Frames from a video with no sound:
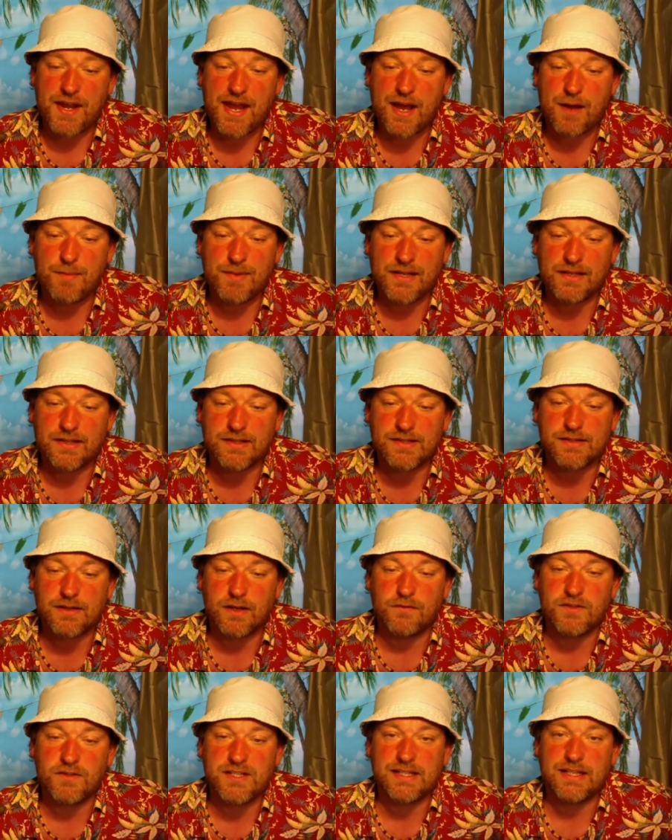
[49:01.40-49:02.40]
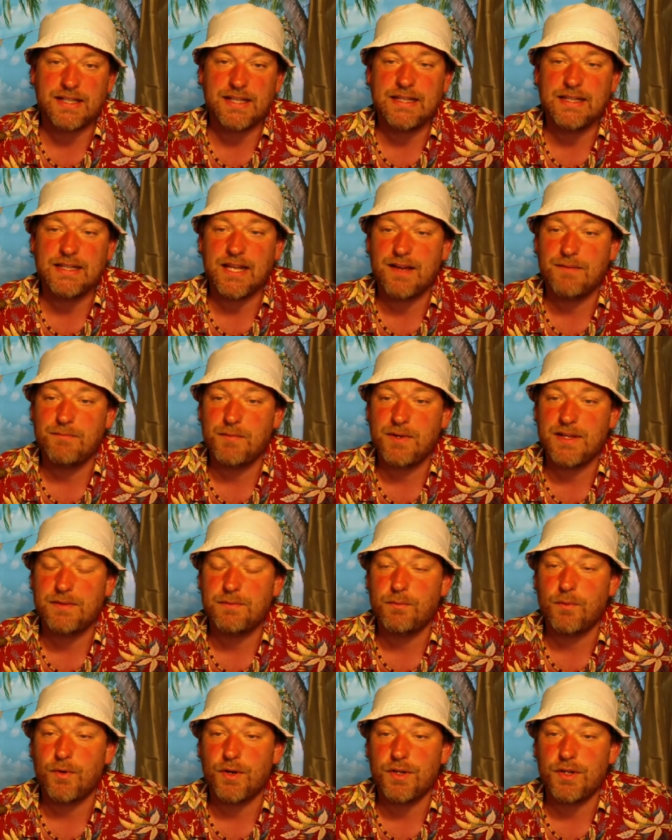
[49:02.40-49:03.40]
now because obviously, in line with
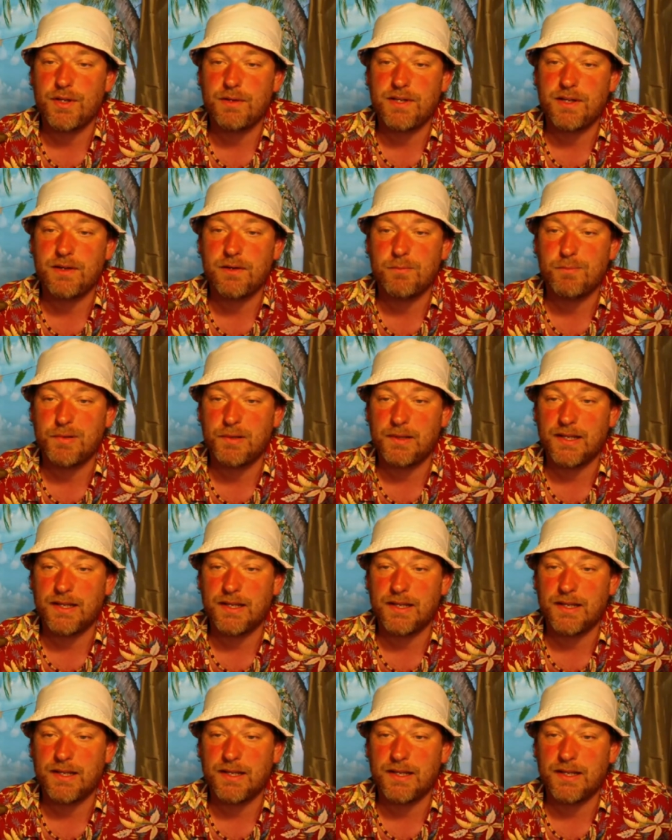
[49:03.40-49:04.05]
what you do, if you, if